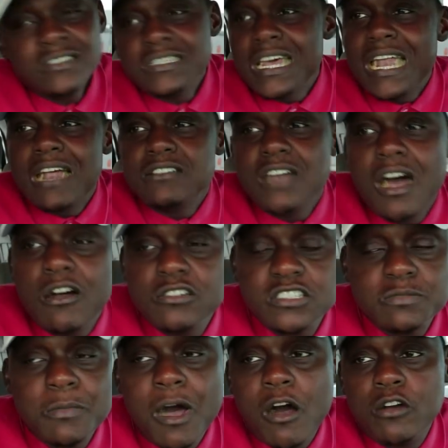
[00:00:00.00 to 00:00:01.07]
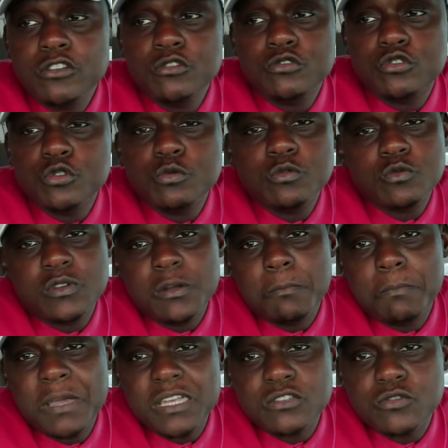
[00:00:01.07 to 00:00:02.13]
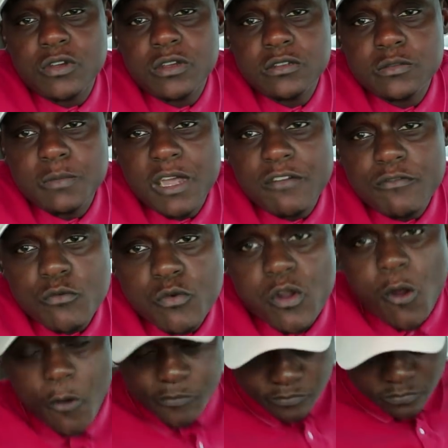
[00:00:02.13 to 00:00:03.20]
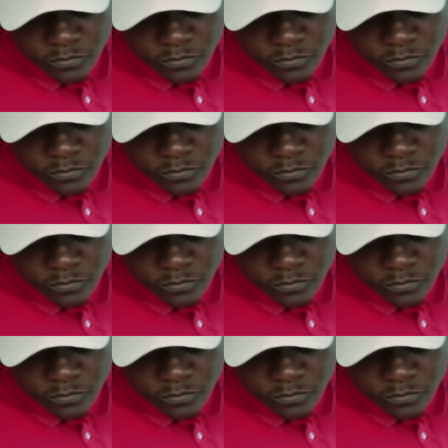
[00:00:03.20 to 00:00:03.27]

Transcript: Shout out to all the small YouTubers with them big dreams, man, for real.